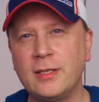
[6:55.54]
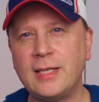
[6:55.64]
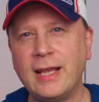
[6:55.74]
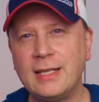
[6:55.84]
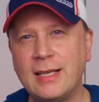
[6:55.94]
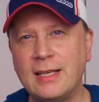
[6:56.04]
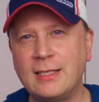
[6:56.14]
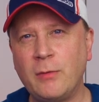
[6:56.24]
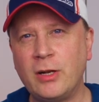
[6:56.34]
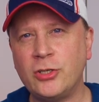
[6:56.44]
second test,
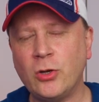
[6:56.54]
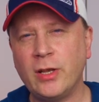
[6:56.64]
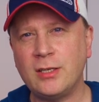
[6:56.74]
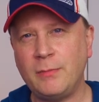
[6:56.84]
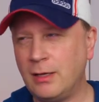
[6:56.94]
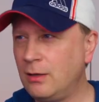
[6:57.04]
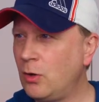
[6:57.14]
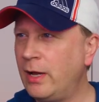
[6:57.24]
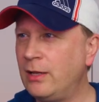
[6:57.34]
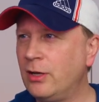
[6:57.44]
I wanna show you something.
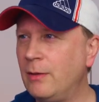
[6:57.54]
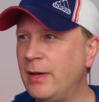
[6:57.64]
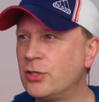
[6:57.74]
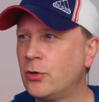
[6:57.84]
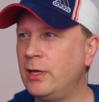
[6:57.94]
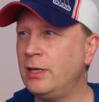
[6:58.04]
Go ahead and look at my screen